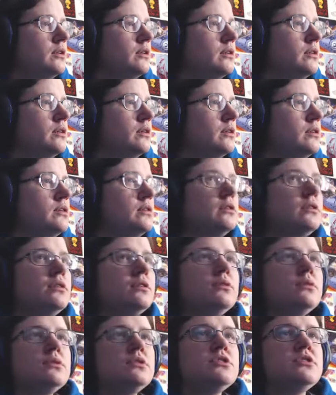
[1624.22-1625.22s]

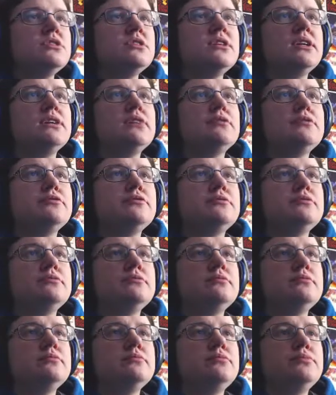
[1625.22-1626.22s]
And we'll just take the
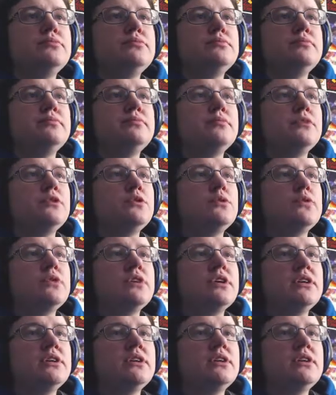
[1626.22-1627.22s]
or
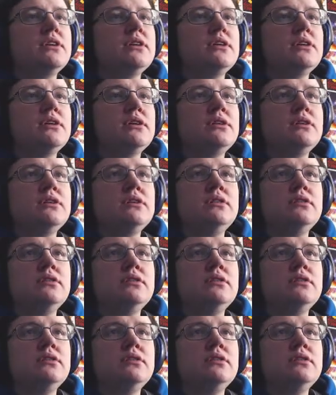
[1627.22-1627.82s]
get there.